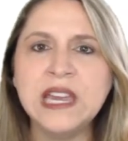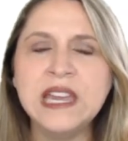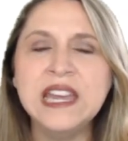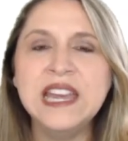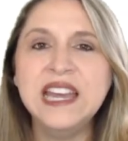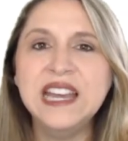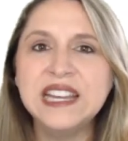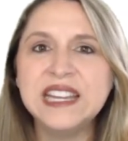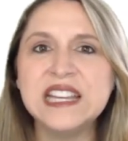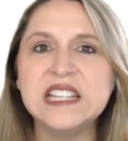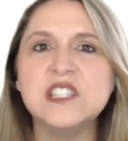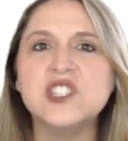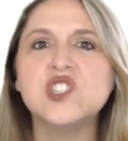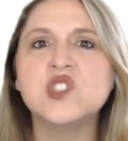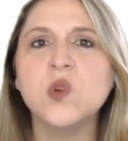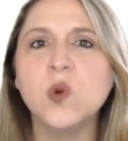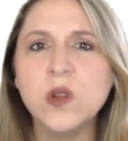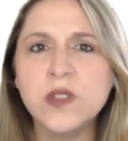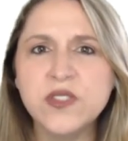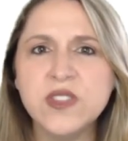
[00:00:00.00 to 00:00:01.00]
can sort
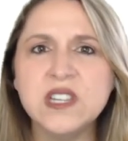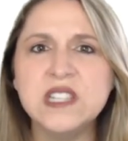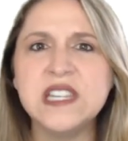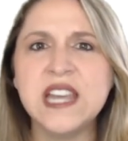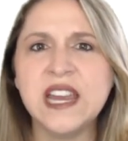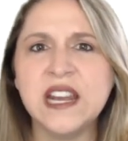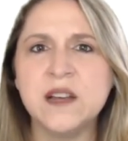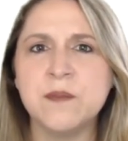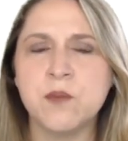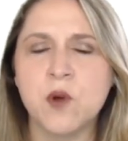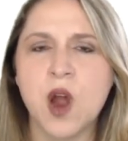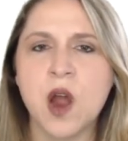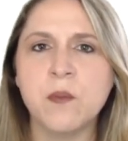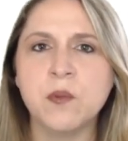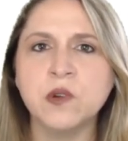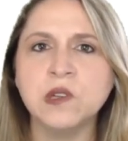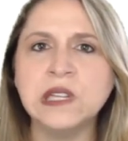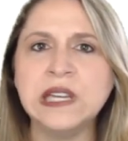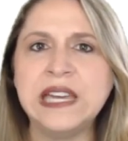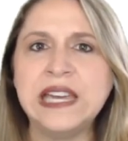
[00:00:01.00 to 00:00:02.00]
the data
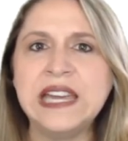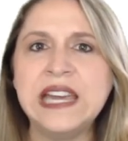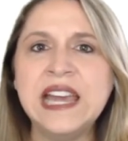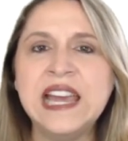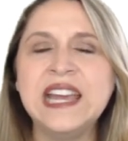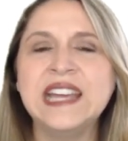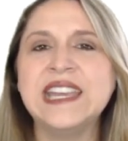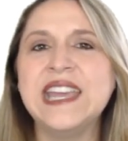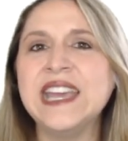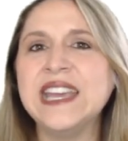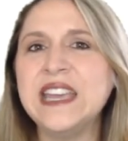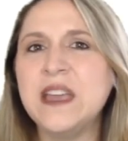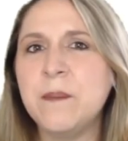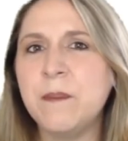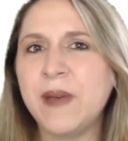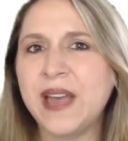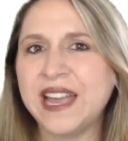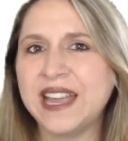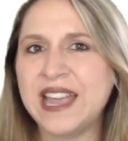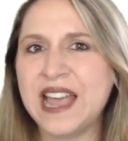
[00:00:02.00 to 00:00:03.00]
properly, kick it back
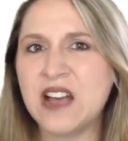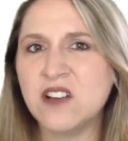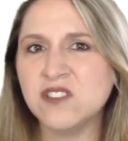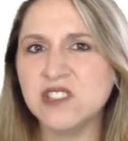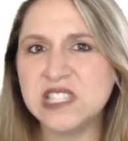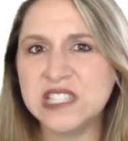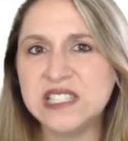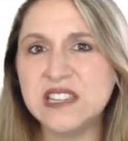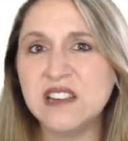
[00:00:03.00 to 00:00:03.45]
out, still